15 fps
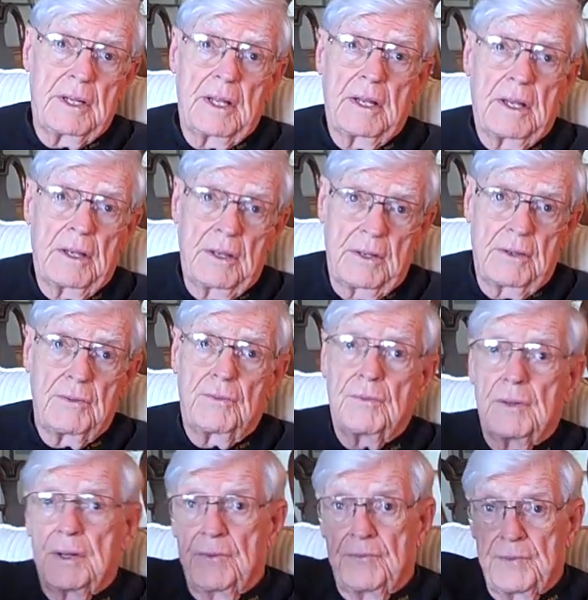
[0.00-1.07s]
to do
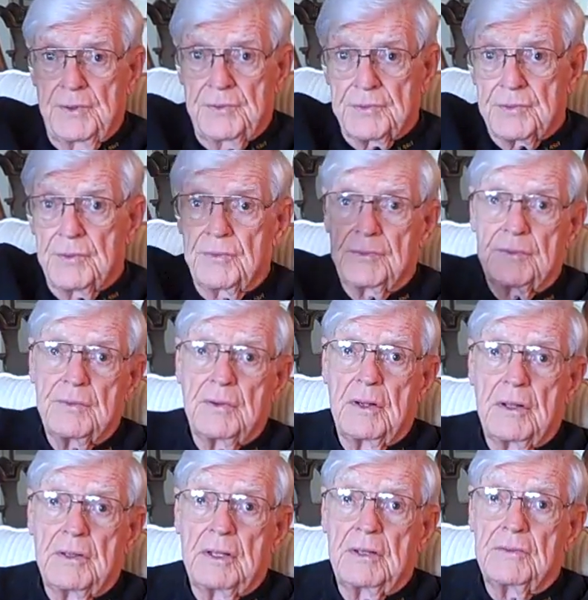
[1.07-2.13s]
when I finish going through
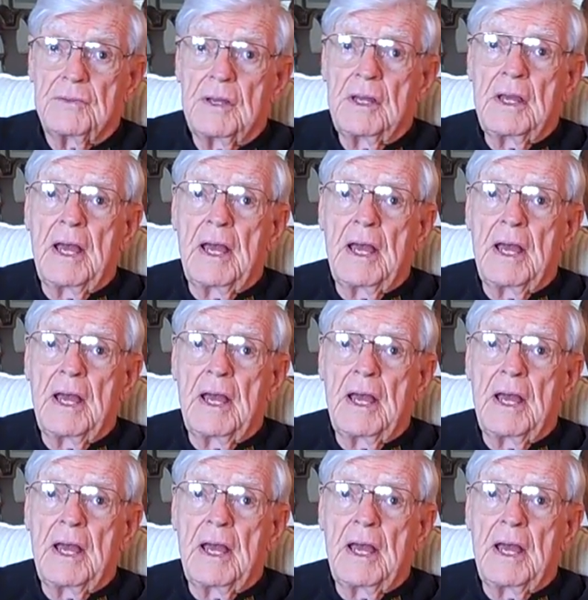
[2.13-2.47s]
all those.